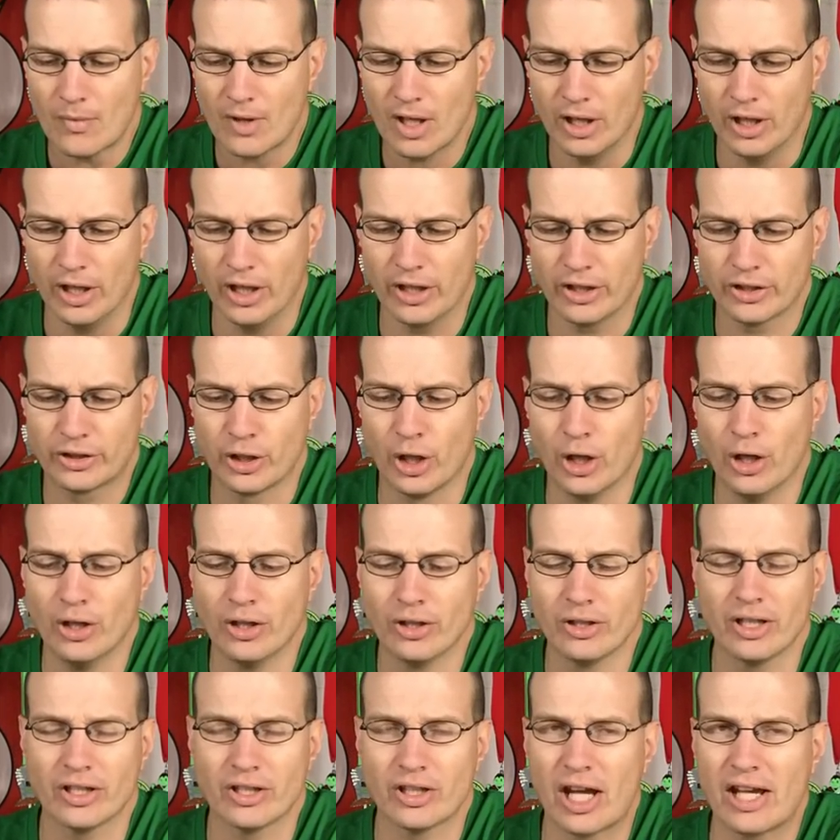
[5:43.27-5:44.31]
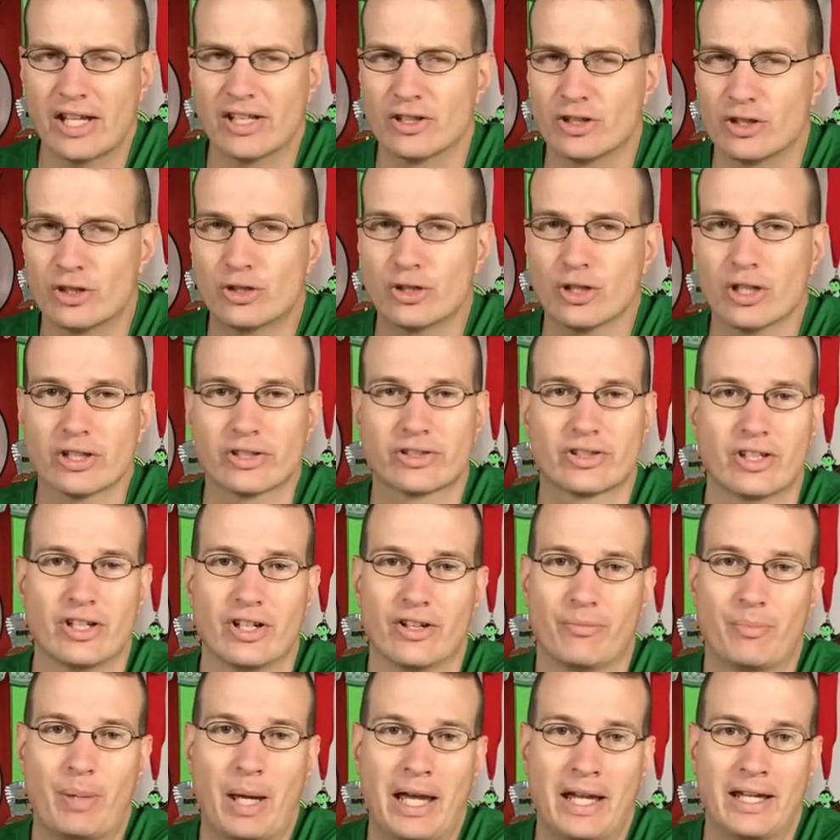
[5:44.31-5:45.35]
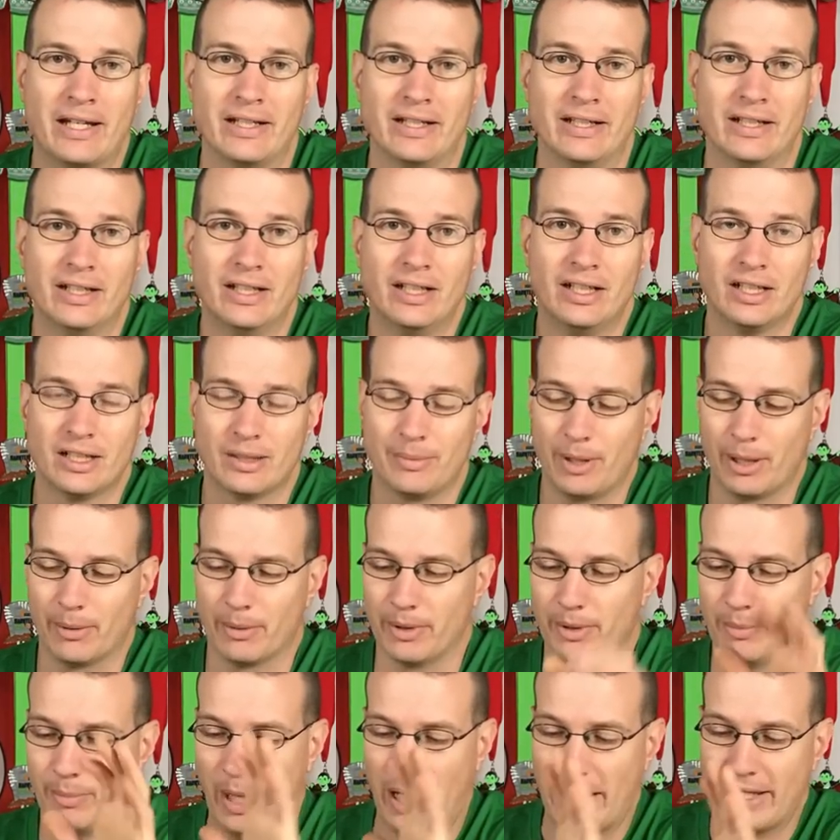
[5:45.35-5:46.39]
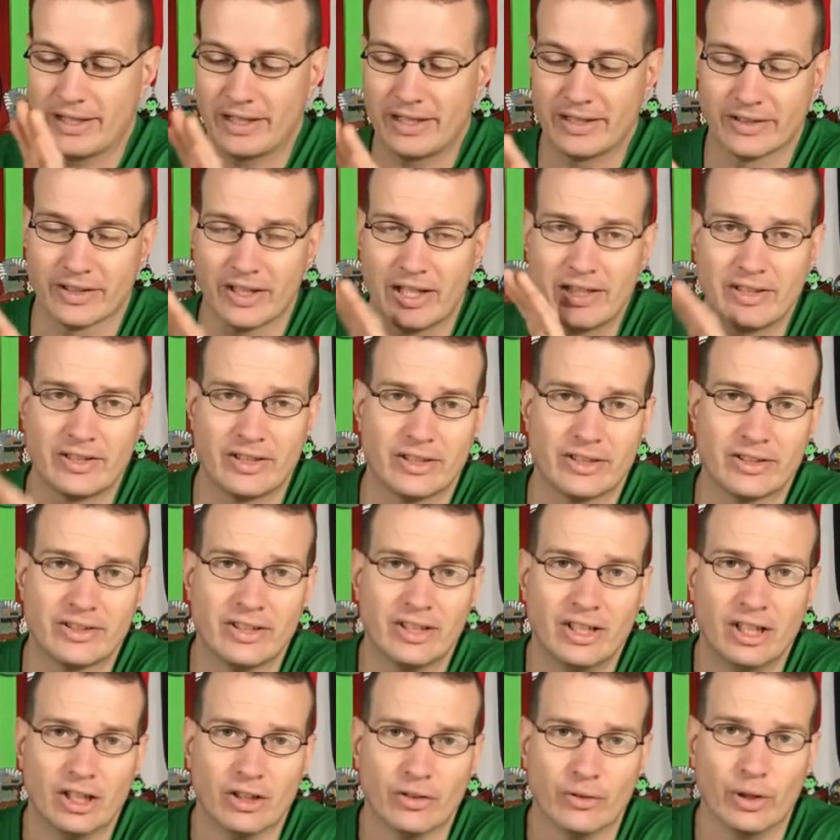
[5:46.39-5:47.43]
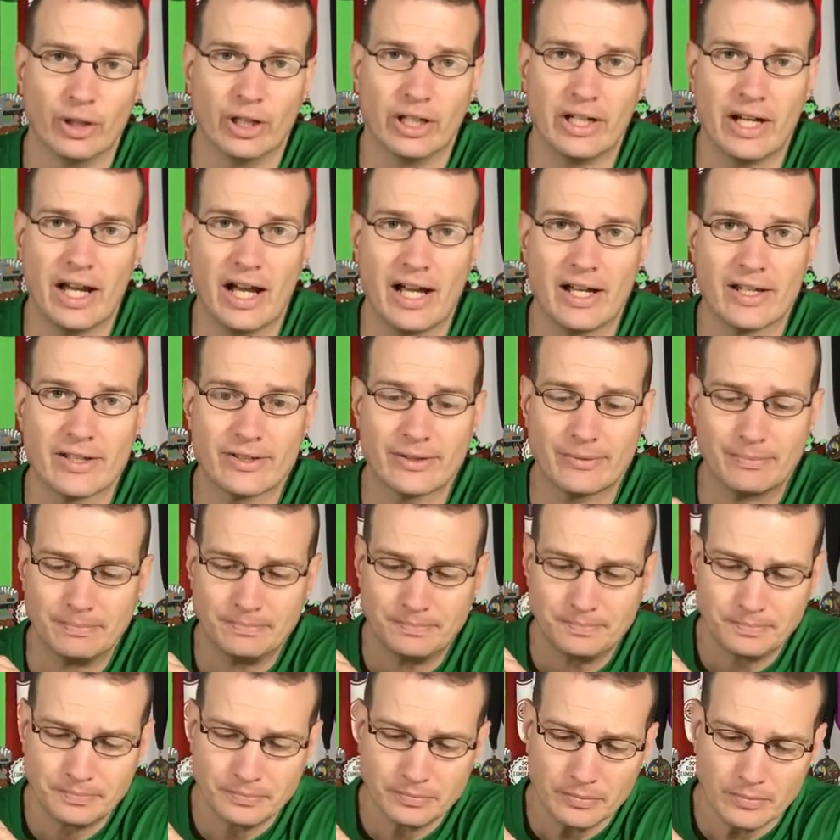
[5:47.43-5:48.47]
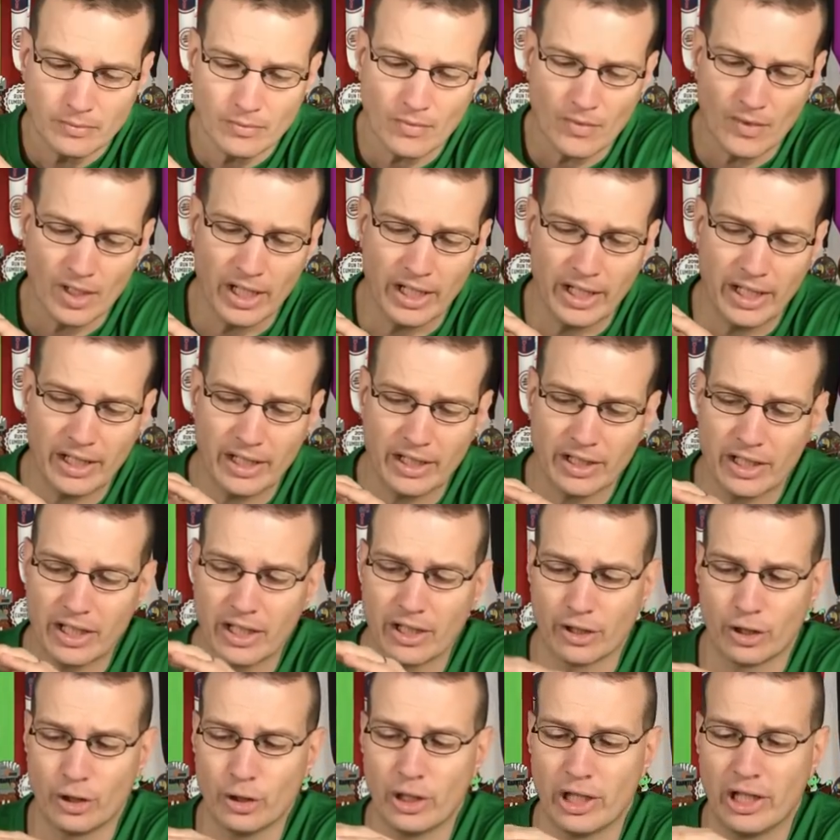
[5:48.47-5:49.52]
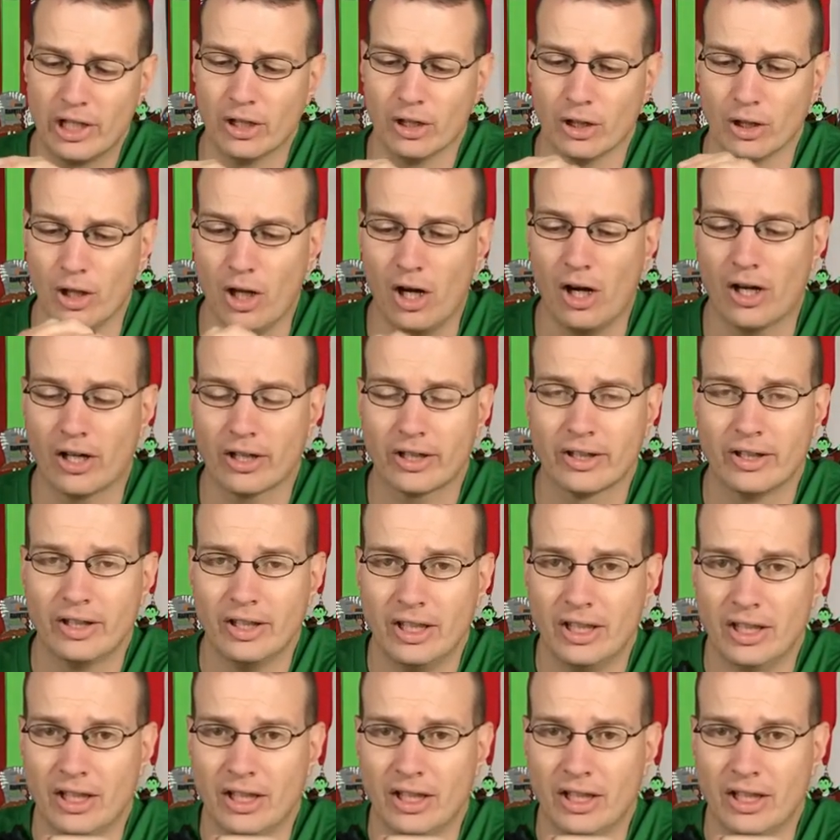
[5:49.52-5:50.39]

Tongue has just enough padding to be able to pad these laces really nice and get a good heel lock.